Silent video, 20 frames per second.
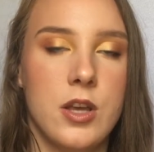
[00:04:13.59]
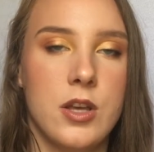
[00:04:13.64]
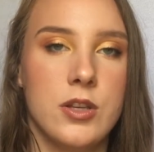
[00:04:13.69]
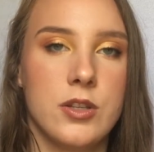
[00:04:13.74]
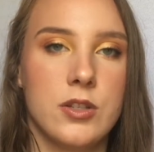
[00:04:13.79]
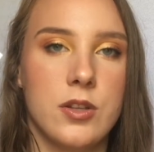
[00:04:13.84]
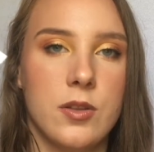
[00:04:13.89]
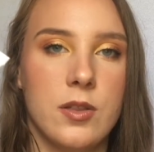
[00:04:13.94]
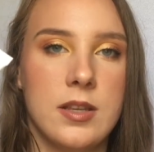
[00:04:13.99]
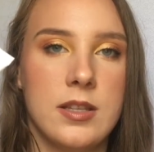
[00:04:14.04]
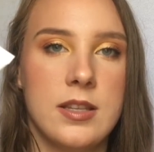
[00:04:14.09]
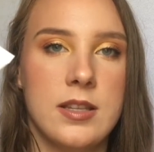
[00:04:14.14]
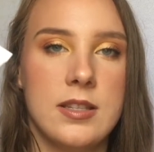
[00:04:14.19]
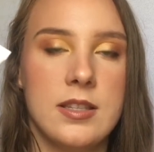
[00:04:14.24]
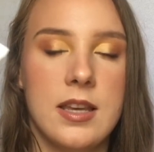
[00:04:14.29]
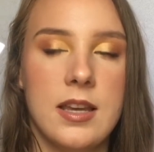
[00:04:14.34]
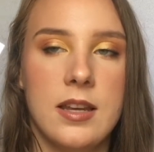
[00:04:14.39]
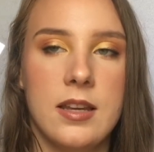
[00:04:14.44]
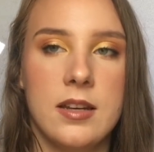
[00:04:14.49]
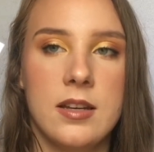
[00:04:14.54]
So this is
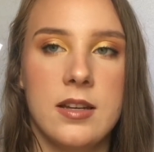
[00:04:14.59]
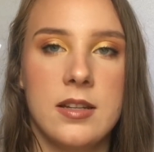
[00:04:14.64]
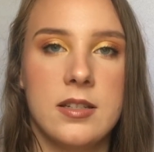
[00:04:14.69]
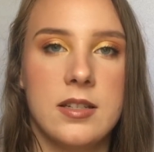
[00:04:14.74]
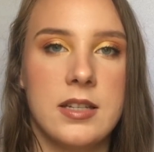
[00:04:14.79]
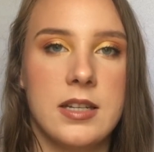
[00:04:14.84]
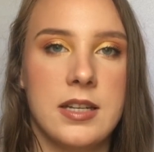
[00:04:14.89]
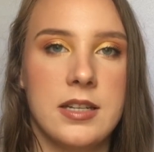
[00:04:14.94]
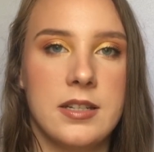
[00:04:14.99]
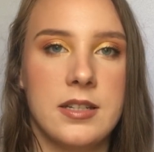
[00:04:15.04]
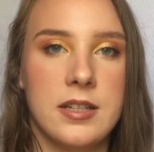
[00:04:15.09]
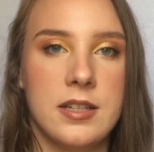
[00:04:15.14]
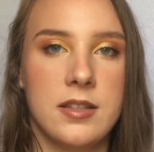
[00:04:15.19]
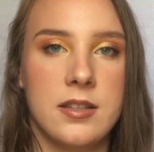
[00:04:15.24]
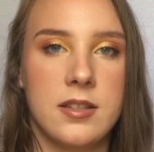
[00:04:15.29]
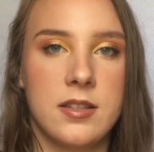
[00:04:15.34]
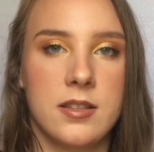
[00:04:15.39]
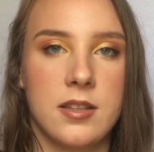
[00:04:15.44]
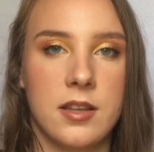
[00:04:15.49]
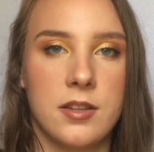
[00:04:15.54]
like a tinted
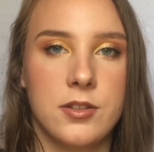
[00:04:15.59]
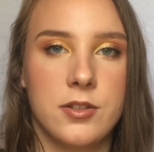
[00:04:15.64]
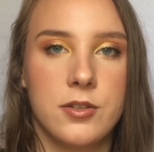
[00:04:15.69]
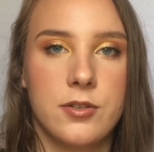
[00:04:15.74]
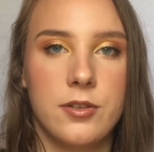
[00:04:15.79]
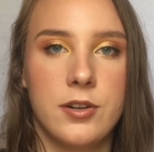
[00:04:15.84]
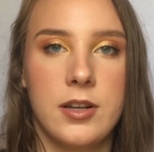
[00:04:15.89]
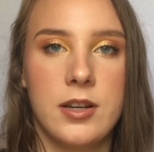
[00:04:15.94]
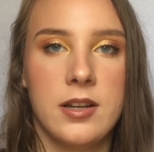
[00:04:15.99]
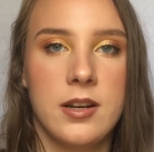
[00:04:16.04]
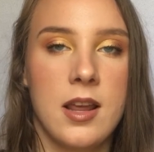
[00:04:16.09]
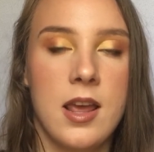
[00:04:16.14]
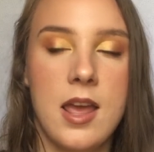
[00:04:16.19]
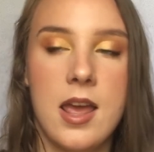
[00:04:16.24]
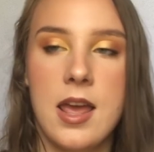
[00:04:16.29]
sunscreen,